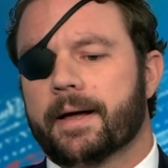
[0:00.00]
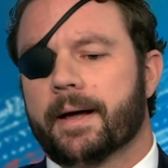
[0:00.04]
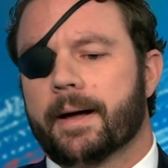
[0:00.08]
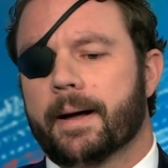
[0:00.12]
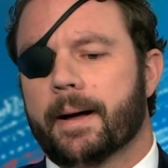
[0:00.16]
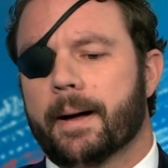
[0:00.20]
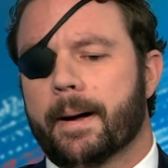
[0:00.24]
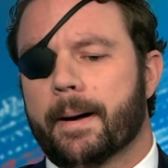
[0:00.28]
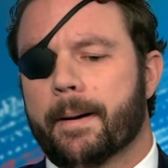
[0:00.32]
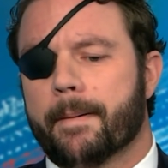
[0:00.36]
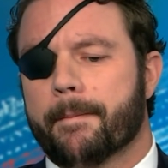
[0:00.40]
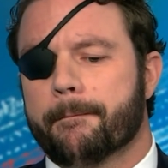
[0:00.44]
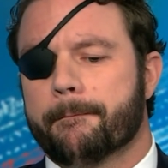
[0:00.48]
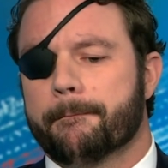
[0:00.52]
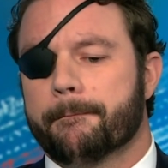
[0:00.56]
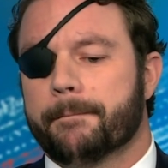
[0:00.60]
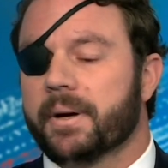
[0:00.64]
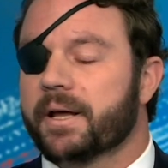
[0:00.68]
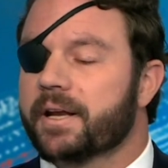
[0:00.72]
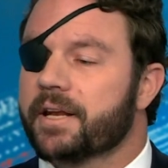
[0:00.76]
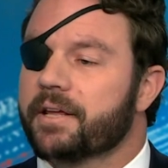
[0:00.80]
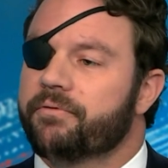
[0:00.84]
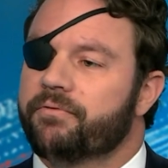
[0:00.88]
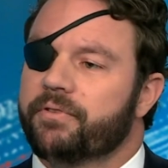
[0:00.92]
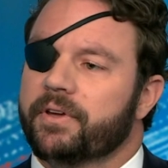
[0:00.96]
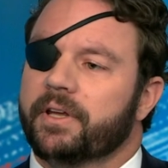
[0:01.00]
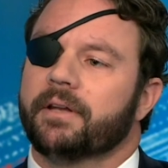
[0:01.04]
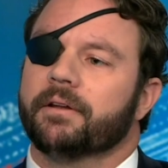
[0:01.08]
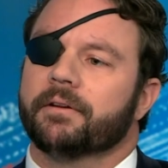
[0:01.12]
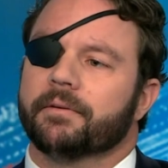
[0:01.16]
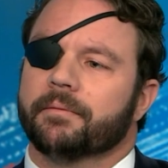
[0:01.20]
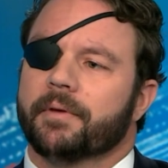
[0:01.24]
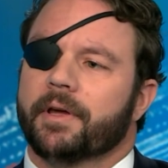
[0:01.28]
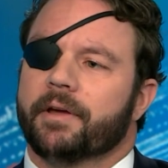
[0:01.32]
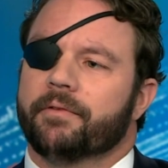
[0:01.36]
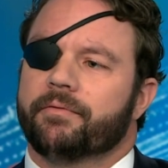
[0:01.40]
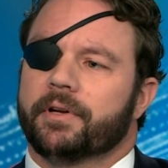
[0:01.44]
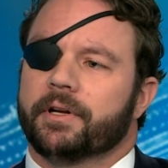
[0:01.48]
But if
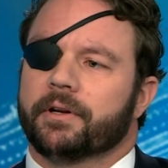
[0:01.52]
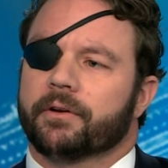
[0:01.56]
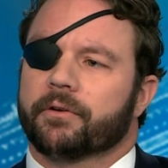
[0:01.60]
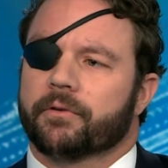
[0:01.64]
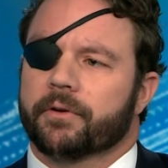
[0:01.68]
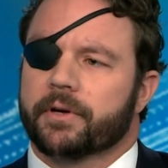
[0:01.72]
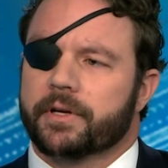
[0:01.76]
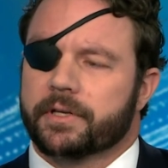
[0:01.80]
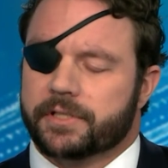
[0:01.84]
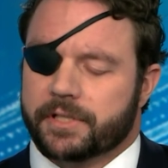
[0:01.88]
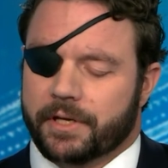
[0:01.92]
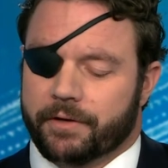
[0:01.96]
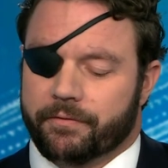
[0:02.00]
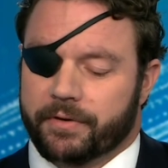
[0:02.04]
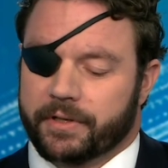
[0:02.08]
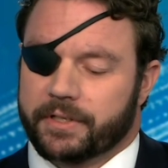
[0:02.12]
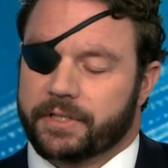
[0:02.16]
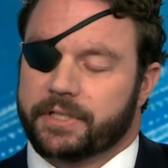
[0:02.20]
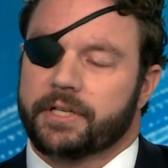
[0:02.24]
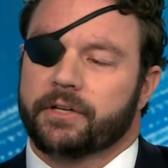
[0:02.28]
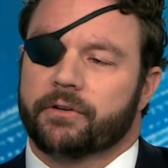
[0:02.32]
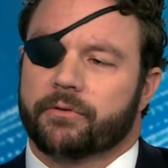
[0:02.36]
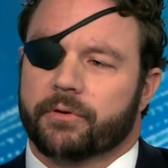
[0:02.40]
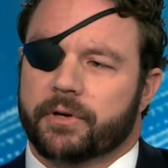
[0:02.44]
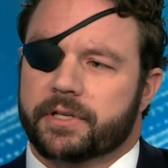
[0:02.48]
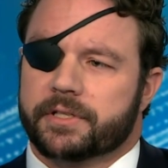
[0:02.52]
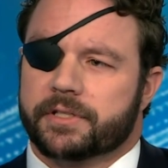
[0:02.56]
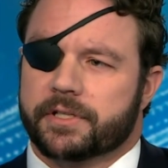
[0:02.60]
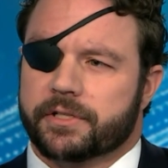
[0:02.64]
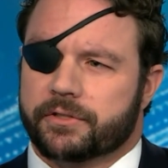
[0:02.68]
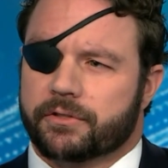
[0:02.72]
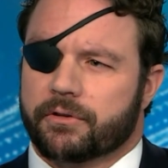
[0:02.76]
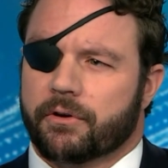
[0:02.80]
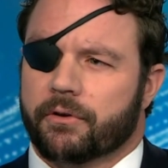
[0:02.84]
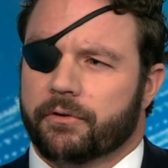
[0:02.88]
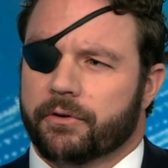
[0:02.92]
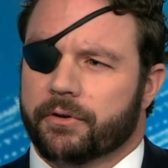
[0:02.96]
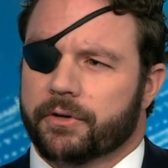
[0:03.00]
it decreases
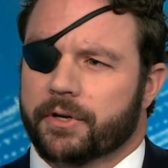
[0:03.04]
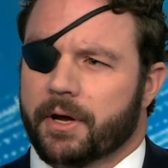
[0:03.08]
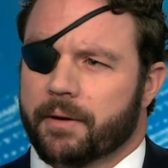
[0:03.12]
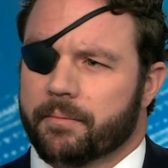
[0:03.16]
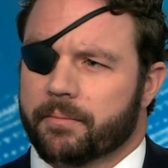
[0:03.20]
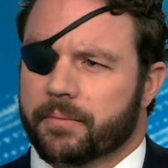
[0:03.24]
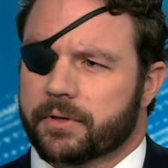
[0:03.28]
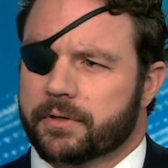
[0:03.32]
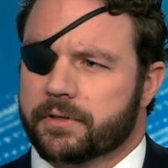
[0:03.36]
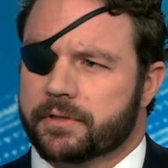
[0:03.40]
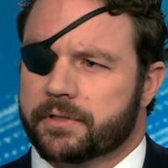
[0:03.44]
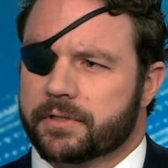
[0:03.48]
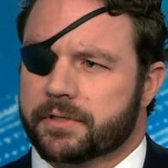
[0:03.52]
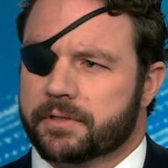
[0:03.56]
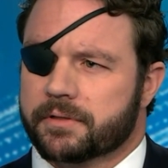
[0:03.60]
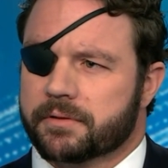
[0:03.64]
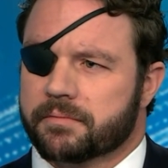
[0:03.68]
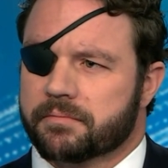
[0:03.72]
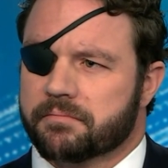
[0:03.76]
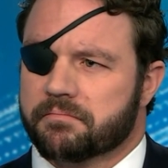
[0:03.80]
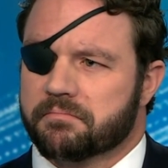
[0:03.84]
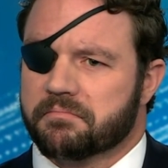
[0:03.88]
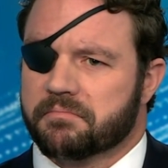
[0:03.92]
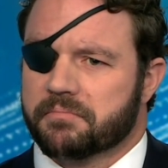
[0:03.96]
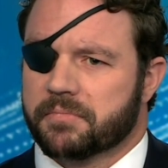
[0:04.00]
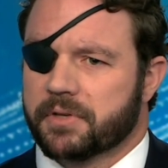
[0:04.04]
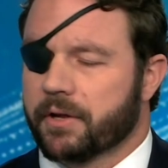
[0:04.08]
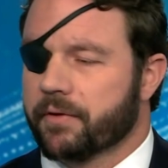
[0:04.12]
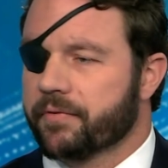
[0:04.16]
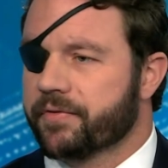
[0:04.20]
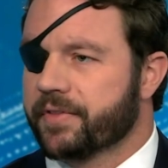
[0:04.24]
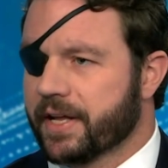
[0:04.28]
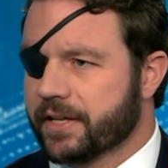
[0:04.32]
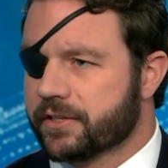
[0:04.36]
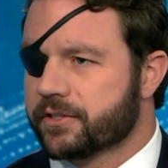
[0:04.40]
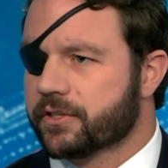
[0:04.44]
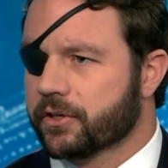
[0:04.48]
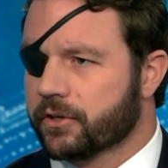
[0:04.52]
total numbers,
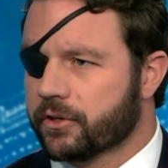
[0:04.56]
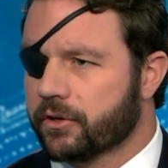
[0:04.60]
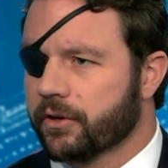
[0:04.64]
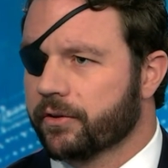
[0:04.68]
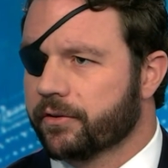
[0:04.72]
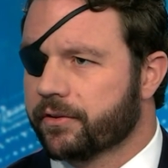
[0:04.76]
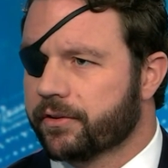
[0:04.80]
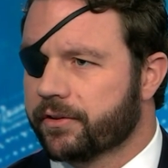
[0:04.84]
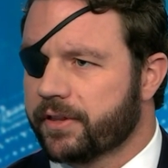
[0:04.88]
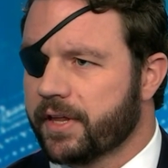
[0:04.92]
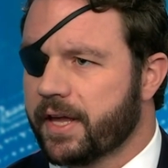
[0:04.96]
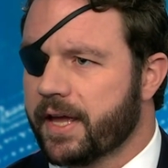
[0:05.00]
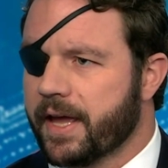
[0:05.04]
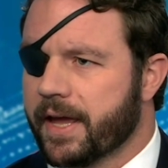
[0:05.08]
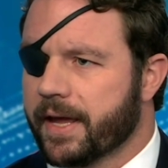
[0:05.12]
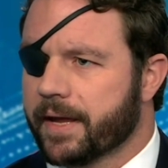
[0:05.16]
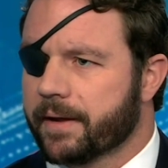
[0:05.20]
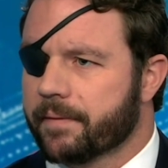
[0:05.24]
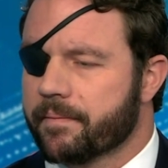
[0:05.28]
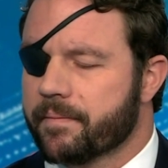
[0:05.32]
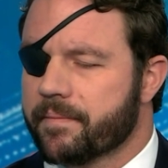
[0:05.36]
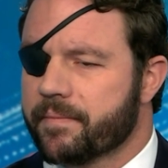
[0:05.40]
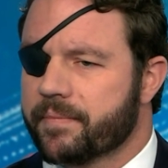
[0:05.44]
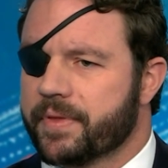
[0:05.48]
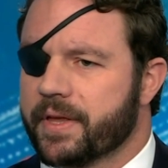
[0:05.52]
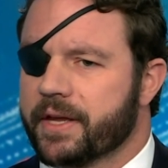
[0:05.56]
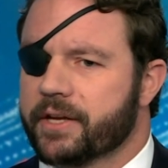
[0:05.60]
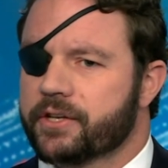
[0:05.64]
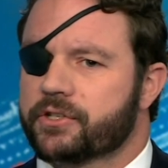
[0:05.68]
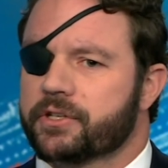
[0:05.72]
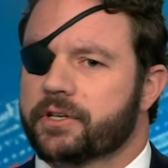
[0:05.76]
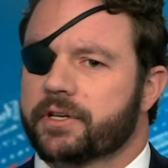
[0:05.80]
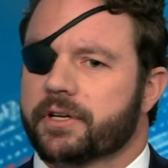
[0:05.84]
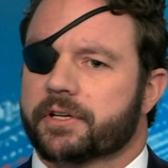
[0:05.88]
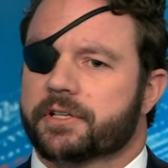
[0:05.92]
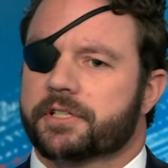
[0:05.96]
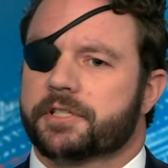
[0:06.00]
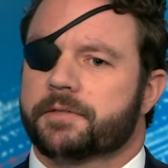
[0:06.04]
that's a good thing. They
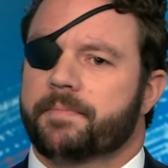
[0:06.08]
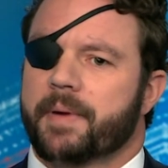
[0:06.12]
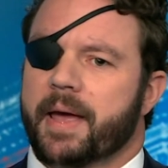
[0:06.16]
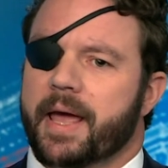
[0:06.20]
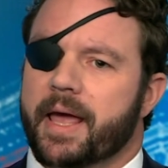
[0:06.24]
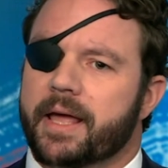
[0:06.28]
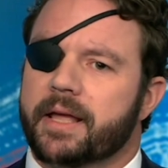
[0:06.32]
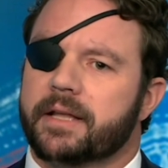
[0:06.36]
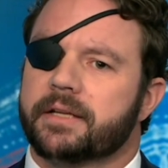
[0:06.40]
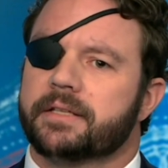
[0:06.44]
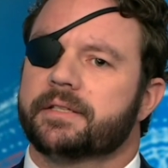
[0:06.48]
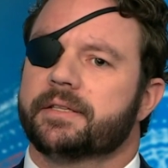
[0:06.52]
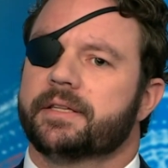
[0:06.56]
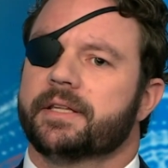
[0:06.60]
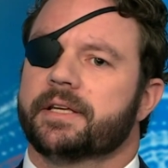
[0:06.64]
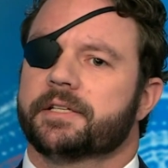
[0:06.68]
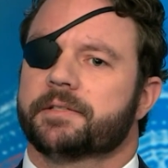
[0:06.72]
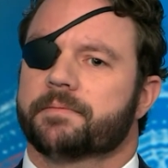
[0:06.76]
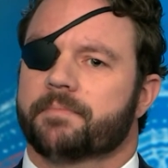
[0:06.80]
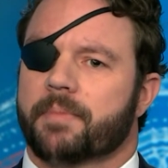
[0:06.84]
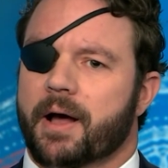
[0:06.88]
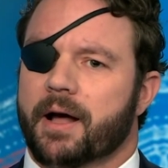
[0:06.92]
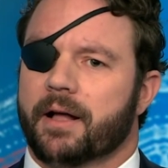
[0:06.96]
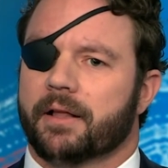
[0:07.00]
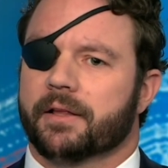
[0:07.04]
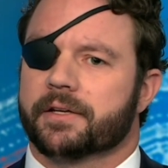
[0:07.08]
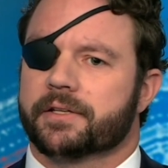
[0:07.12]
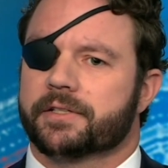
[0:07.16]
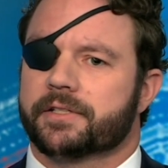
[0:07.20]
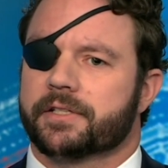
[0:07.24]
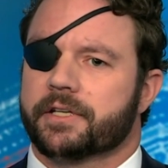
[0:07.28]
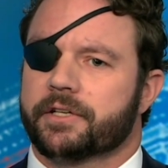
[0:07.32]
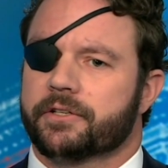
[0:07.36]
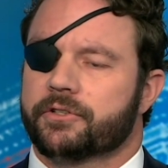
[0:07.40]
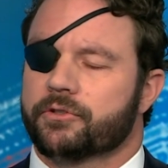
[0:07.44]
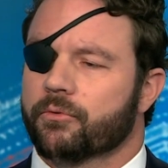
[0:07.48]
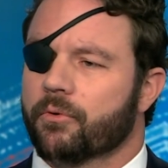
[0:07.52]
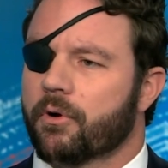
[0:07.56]
should expand this
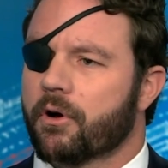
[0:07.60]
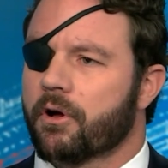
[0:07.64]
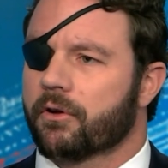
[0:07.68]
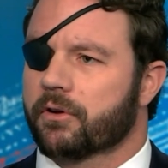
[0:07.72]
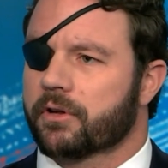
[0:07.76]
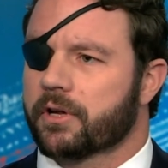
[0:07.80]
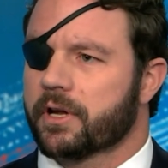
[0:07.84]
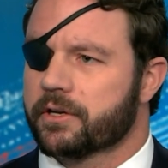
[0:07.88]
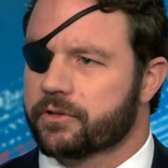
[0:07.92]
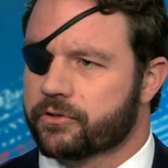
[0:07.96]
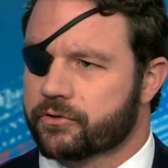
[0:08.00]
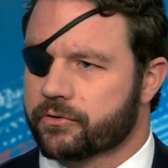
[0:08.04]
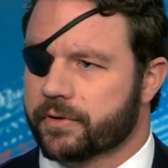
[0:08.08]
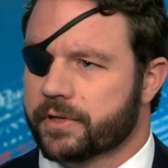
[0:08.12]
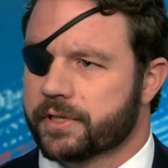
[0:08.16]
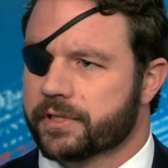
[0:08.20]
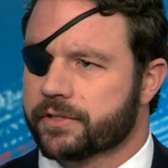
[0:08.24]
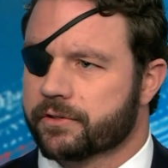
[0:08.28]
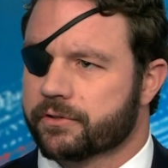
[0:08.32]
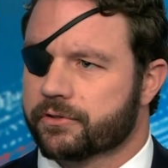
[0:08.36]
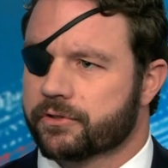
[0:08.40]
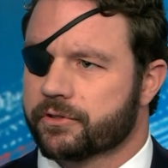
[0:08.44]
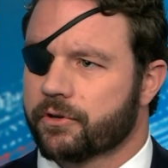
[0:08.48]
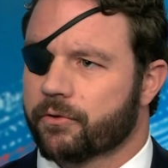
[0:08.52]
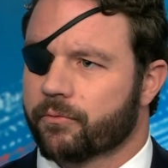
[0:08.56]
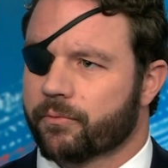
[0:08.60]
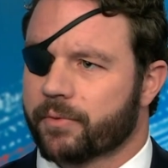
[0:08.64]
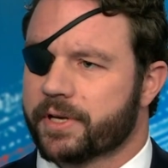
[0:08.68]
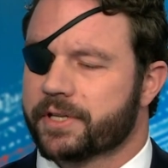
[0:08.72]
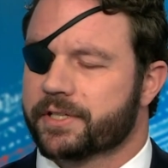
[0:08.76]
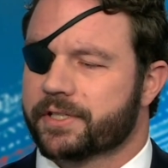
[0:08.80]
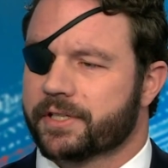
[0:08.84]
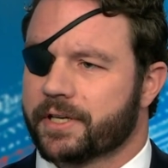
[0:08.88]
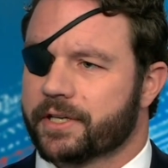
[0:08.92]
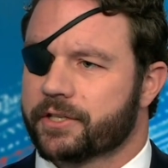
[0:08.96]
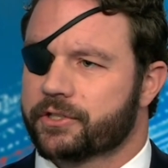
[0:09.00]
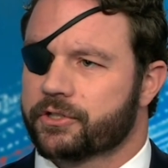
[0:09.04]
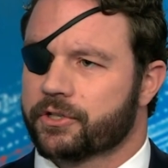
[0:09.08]
policy to all countries. There's no
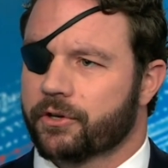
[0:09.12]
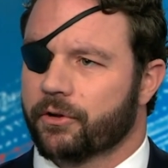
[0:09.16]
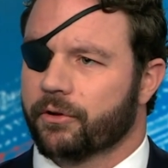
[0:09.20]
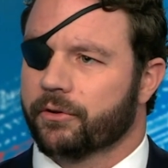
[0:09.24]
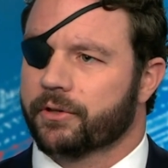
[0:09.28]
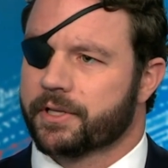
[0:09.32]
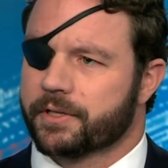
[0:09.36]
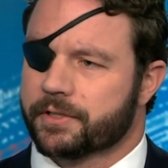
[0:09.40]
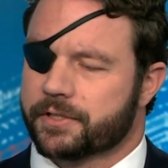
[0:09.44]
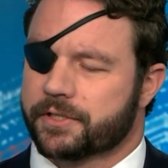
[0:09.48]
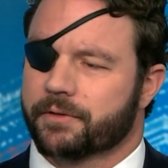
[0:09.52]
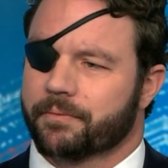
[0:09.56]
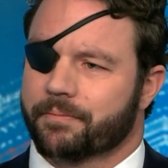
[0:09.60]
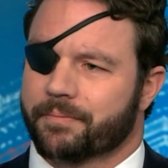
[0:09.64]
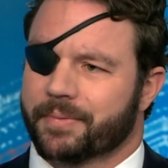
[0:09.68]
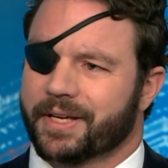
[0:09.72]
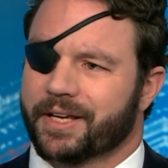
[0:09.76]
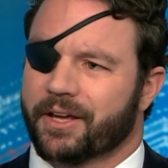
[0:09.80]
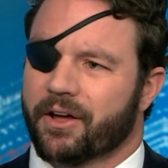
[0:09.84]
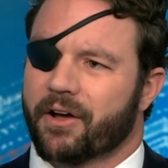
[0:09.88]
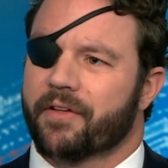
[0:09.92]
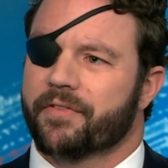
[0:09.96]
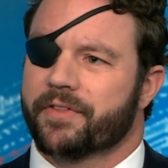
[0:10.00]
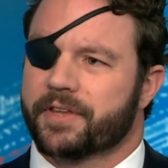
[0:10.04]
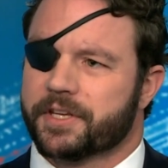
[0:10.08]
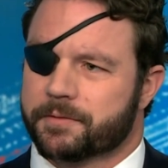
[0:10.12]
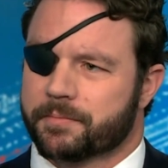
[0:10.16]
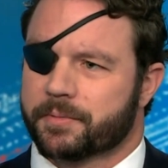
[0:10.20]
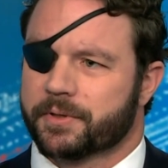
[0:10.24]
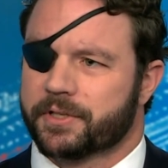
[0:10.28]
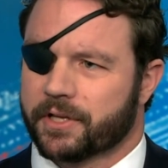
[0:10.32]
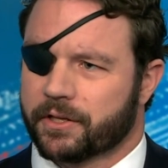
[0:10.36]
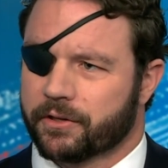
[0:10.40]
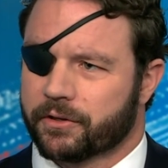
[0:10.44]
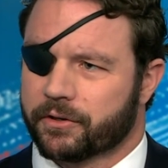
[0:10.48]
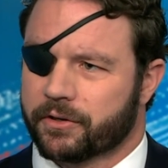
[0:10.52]
reason it should only still be on these particular